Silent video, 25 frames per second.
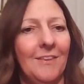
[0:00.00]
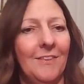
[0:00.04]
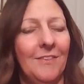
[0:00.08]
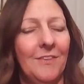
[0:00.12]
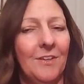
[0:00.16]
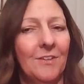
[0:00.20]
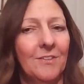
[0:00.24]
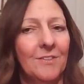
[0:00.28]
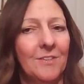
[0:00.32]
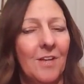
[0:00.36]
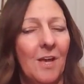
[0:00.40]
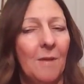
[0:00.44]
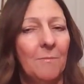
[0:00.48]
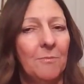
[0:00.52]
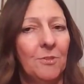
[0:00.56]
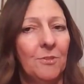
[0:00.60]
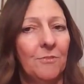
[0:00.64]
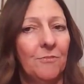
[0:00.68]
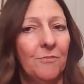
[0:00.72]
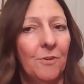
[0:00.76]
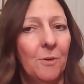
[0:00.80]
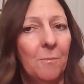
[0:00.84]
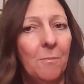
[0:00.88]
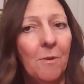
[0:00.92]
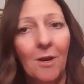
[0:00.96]
There's an
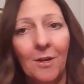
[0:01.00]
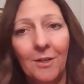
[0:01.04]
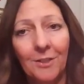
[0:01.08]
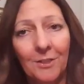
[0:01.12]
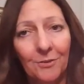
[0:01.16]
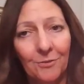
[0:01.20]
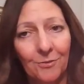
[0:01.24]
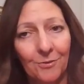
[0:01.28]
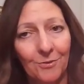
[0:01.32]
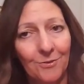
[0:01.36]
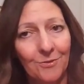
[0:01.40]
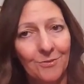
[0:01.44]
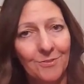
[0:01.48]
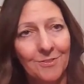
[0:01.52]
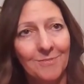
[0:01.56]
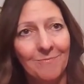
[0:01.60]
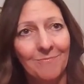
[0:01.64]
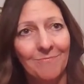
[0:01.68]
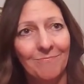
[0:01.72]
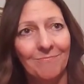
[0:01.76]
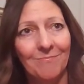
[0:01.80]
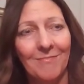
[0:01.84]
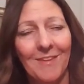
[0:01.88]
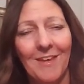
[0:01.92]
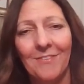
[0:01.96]
option for a park and cruise
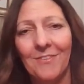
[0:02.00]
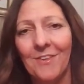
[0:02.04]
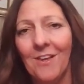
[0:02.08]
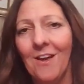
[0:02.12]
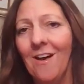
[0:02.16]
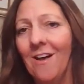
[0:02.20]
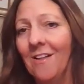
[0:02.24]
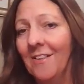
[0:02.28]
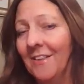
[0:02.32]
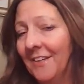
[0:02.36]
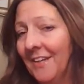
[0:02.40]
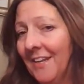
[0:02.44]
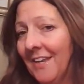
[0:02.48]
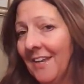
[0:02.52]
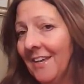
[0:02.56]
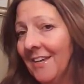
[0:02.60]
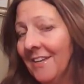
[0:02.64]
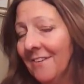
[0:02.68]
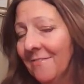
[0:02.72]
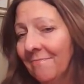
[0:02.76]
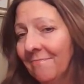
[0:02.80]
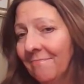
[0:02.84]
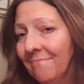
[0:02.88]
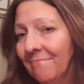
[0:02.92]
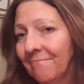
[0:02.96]
at the Holiday
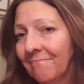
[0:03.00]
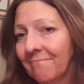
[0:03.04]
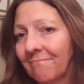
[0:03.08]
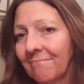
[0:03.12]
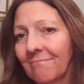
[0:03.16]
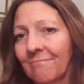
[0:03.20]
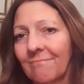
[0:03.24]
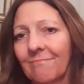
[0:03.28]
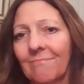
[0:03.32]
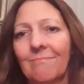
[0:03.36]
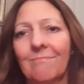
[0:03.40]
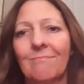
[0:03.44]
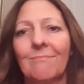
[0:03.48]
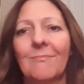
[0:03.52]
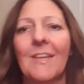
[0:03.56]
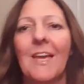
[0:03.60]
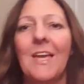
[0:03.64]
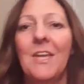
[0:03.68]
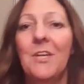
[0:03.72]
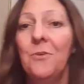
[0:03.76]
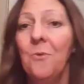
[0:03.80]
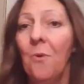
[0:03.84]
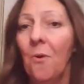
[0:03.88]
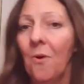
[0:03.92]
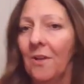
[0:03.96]
Inn,
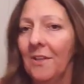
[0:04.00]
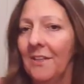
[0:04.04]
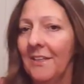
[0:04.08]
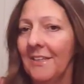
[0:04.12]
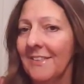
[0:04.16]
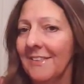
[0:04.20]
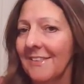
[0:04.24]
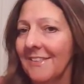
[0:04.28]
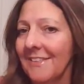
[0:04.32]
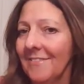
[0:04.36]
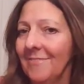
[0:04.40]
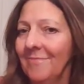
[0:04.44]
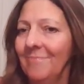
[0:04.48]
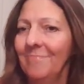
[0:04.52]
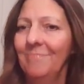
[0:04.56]
New Orleans.